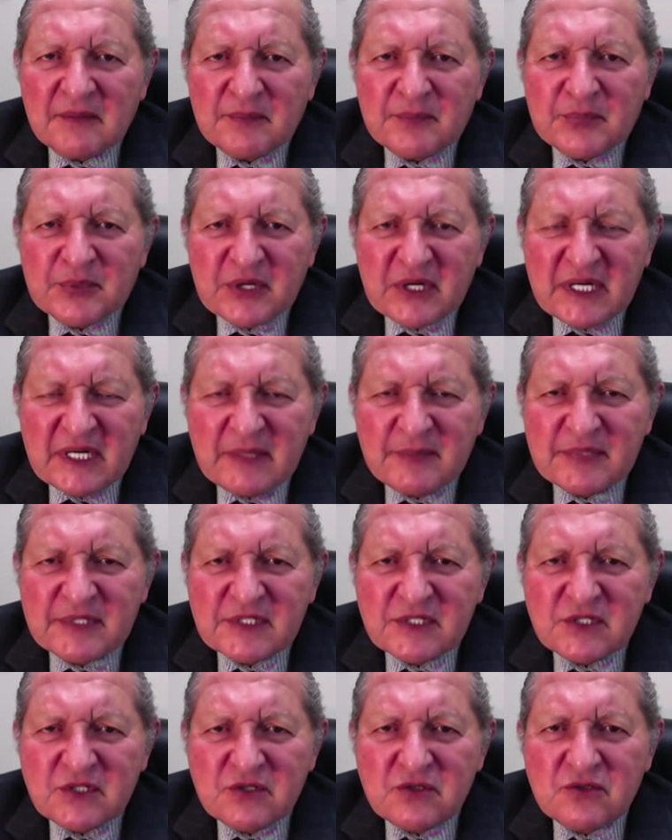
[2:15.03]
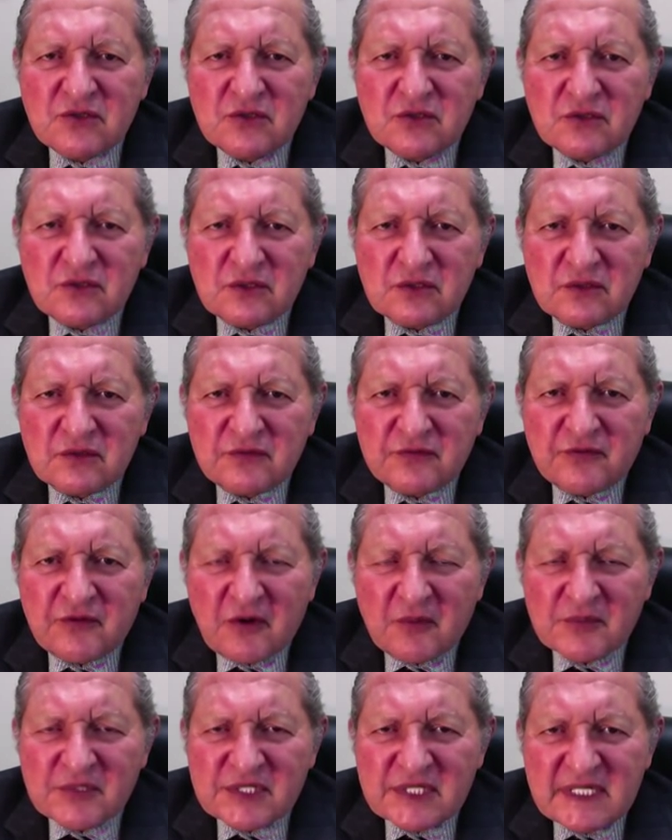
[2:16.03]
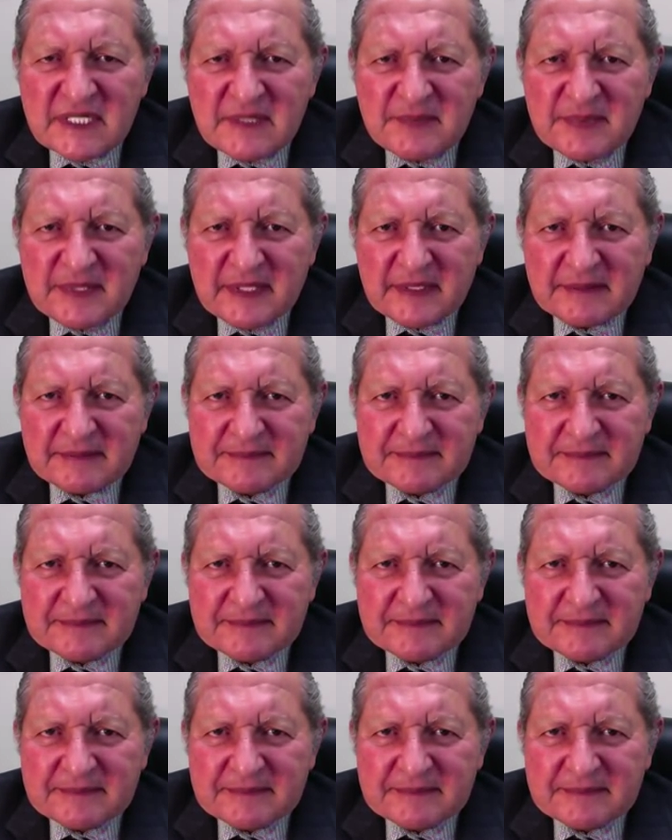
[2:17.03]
prohibits you from sleeping.